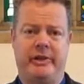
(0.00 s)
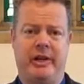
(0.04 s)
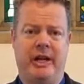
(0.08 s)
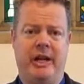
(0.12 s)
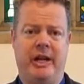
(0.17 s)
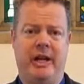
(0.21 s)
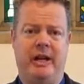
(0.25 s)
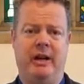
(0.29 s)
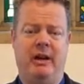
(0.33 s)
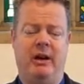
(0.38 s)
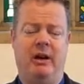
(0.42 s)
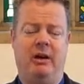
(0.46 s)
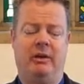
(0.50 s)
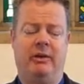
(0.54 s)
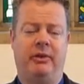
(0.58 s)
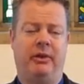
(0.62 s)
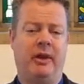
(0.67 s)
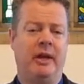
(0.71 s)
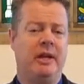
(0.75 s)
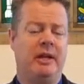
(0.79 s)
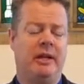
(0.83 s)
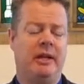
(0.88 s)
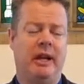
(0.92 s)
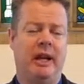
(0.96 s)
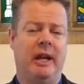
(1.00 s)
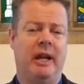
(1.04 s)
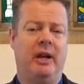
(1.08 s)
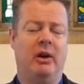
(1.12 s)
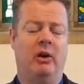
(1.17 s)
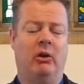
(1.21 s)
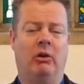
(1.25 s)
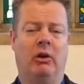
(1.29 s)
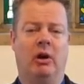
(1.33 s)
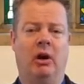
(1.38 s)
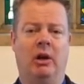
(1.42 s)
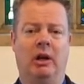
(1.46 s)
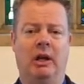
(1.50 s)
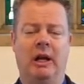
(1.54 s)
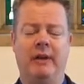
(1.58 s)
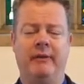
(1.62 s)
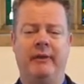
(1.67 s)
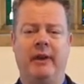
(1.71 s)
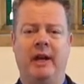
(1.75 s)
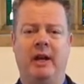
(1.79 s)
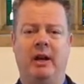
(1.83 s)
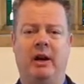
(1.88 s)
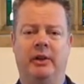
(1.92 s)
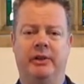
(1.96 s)
in our thinking or our
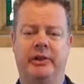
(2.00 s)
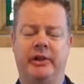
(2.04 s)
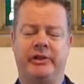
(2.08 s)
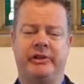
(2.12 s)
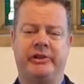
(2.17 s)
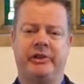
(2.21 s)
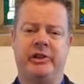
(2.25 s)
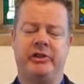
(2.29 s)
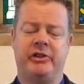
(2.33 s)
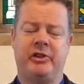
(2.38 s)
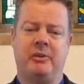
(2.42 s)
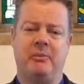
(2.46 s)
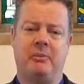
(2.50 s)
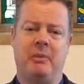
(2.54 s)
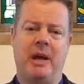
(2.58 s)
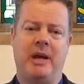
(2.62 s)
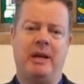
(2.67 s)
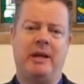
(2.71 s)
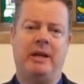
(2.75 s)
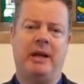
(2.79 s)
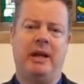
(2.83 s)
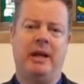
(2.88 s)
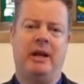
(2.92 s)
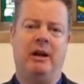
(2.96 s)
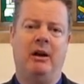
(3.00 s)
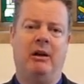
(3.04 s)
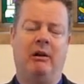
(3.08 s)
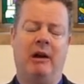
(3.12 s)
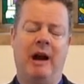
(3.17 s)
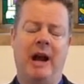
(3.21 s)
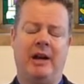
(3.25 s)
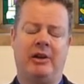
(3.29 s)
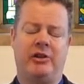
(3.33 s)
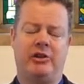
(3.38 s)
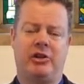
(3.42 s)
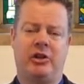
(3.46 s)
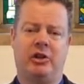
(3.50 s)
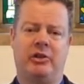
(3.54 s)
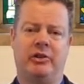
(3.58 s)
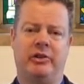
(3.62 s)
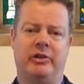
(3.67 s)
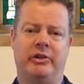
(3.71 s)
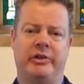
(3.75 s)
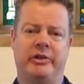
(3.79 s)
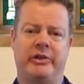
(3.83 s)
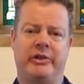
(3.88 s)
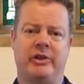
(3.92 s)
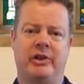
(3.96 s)
living, our decision making, our
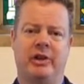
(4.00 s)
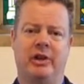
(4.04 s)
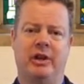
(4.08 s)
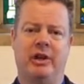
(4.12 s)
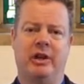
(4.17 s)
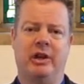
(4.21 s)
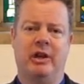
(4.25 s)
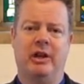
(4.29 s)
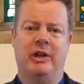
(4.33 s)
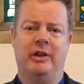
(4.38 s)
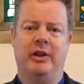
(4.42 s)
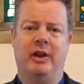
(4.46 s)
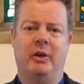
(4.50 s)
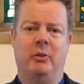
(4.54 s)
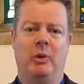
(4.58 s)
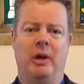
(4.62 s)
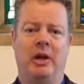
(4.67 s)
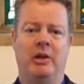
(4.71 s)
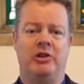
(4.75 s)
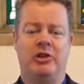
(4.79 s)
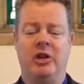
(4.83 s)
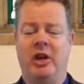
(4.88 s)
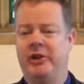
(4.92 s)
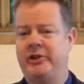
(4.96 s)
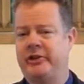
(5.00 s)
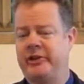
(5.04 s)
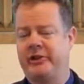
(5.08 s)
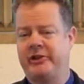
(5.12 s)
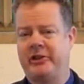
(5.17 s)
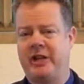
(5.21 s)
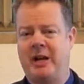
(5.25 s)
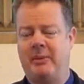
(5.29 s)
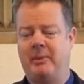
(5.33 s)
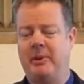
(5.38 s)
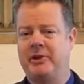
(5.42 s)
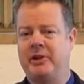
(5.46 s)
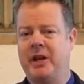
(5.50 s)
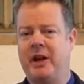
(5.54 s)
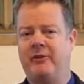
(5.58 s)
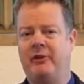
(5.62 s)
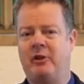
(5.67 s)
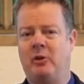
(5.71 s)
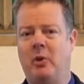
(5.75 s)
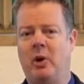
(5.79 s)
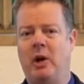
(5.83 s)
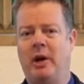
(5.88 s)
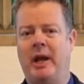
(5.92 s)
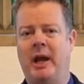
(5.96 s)
actions, that we're just the same as
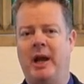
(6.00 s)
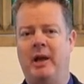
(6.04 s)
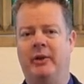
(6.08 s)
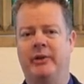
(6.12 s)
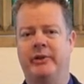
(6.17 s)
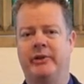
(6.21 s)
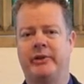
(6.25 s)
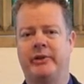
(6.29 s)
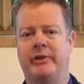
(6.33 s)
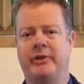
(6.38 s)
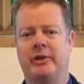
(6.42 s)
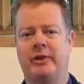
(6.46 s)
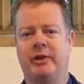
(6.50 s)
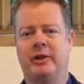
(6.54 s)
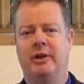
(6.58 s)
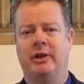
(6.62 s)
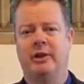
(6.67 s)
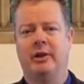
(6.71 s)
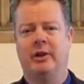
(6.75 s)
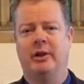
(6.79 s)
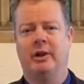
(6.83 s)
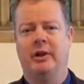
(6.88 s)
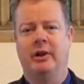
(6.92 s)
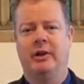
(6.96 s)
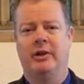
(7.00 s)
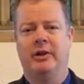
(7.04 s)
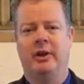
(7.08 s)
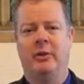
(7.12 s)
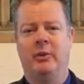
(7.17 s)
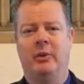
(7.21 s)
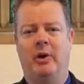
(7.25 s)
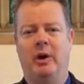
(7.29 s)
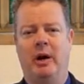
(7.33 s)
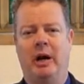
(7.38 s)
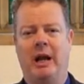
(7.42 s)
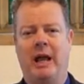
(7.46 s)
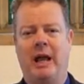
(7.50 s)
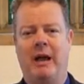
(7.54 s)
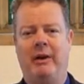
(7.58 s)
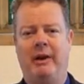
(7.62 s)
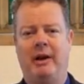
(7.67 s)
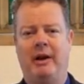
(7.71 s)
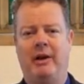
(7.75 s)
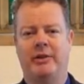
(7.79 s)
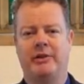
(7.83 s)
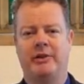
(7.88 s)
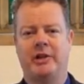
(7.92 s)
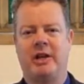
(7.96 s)
everyone else, that we're
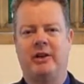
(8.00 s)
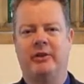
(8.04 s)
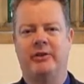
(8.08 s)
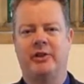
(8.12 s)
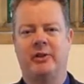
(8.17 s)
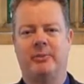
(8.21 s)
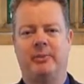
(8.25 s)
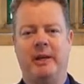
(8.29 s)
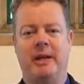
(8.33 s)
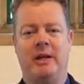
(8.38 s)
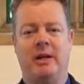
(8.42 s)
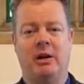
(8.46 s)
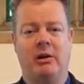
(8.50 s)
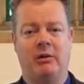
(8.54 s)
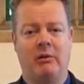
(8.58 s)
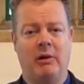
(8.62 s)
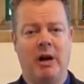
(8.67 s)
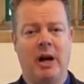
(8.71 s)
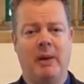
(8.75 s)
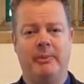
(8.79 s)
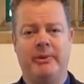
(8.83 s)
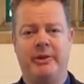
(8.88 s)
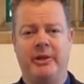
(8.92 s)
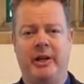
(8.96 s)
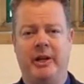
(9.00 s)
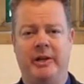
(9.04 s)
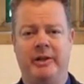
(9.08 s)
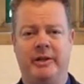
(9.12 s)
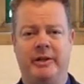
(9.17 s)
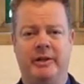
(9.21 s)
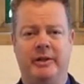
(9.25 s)
allowing ourselves to be corrupted